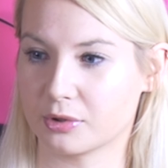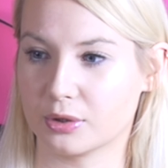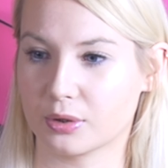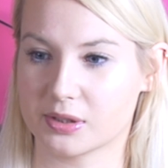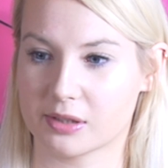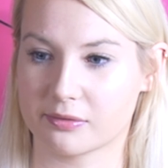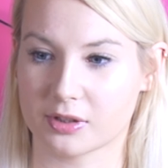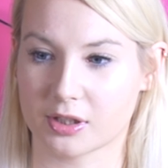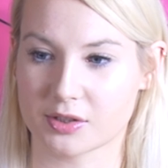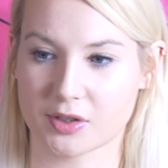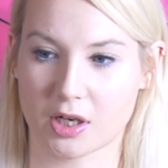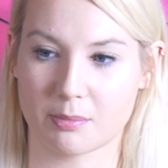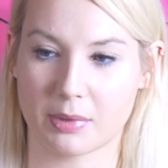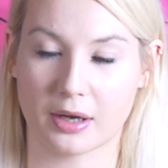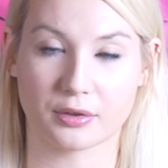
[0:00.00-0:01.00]
you could have it like
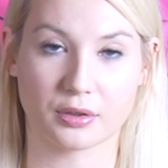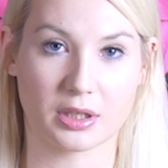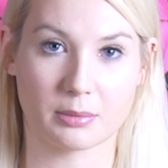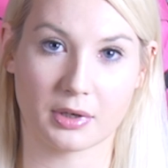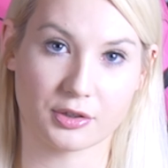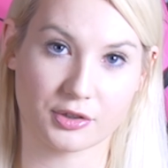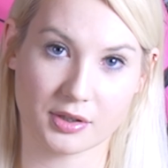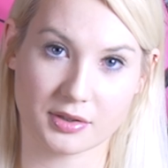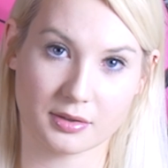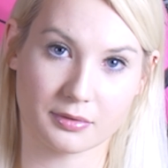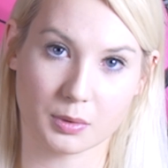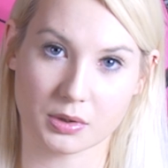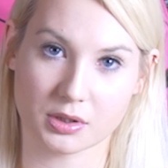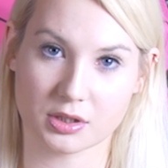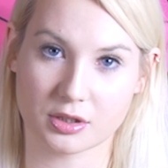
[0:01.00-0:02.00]
type out your email address if
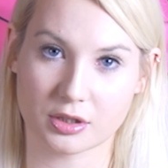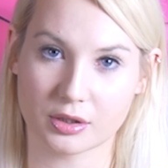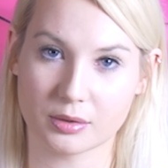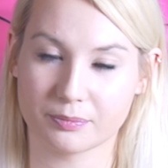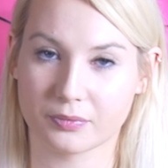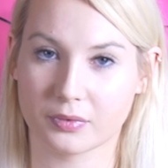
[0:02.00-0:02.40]
you wanted to.